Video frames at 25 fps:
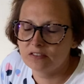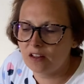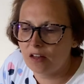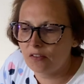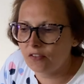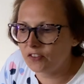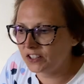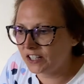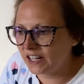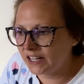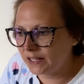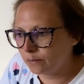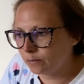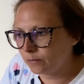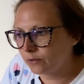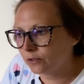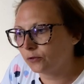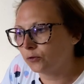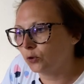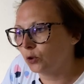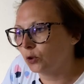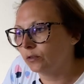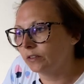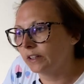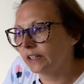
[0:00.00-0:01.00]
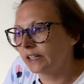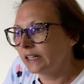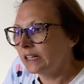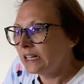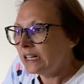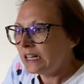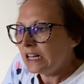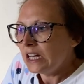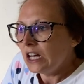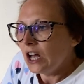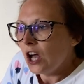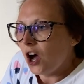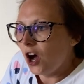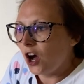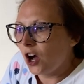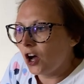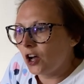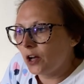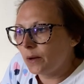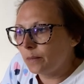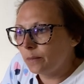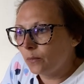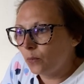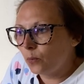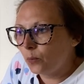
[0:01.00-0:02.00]
other names for it
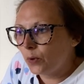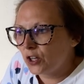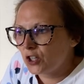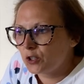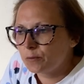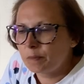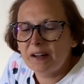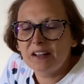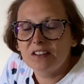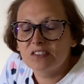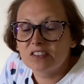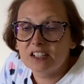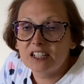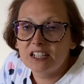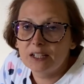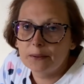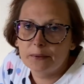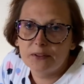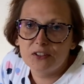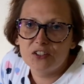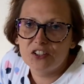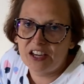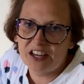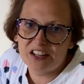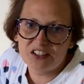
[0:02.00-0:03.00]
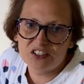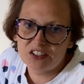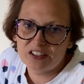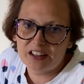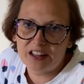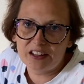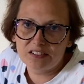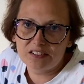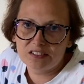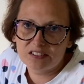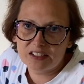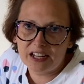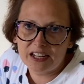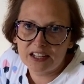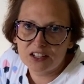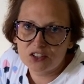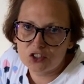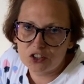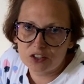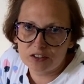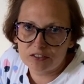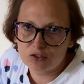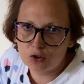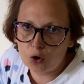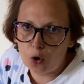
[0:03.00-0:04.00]
um, which basically when you get to that stage,
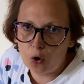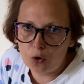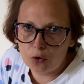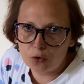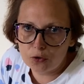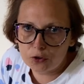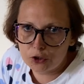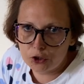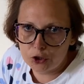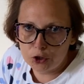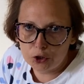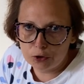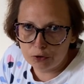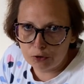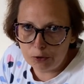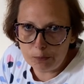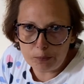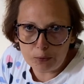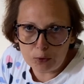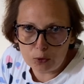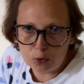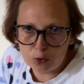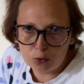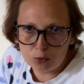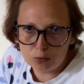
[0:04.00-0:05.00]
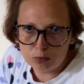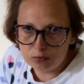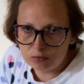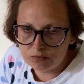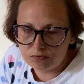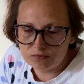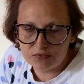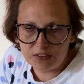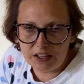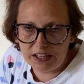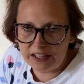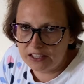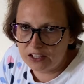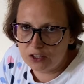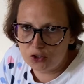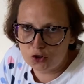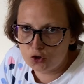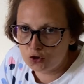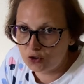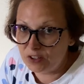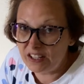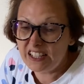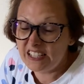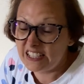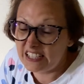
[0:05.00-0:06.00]
it's not curable. They can
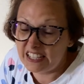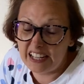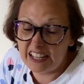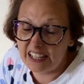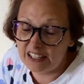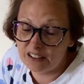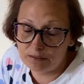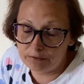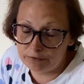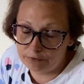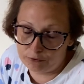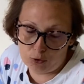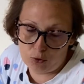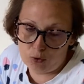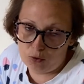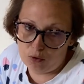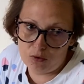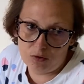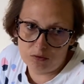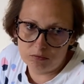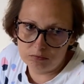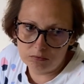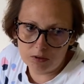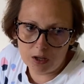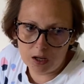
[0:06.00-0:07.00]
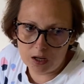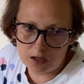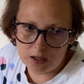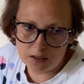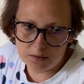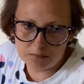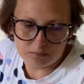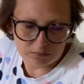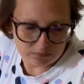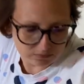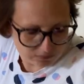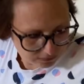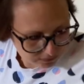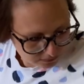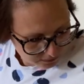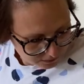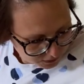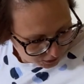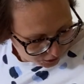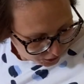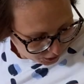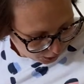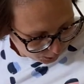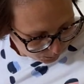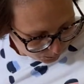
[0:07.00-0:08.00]
treat it for, um,
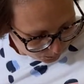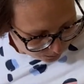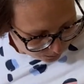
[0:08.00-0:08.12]
you know,